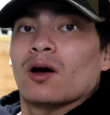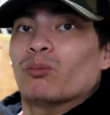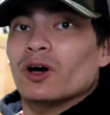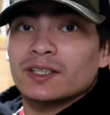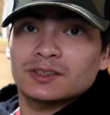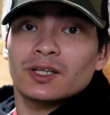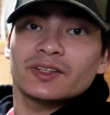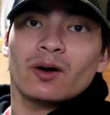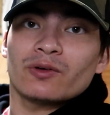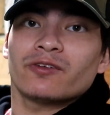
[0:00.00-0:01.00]
But it's good
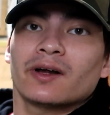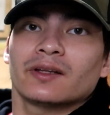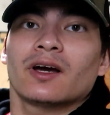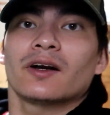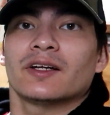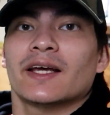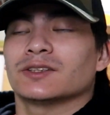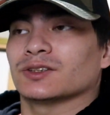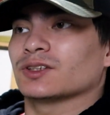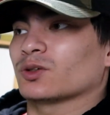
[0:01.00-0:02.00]
that we finally got an
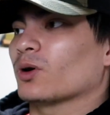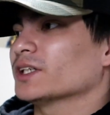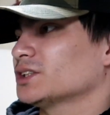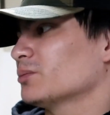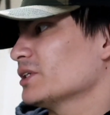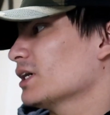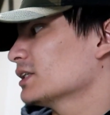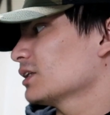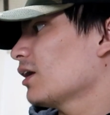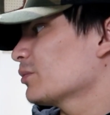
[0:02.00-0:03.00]
answer to the question,
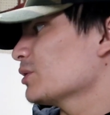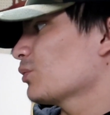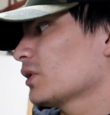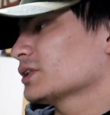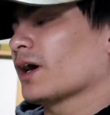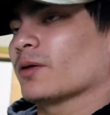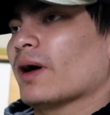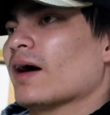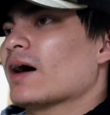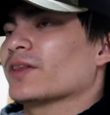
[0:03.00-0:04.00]
because a lot of people are talking
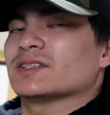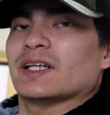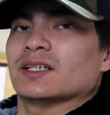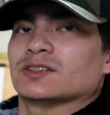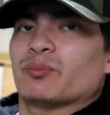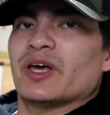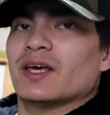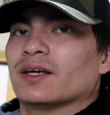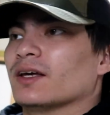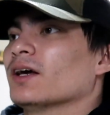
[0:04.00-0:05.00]
about how this thing is a
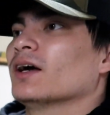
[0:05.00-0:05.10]
pig,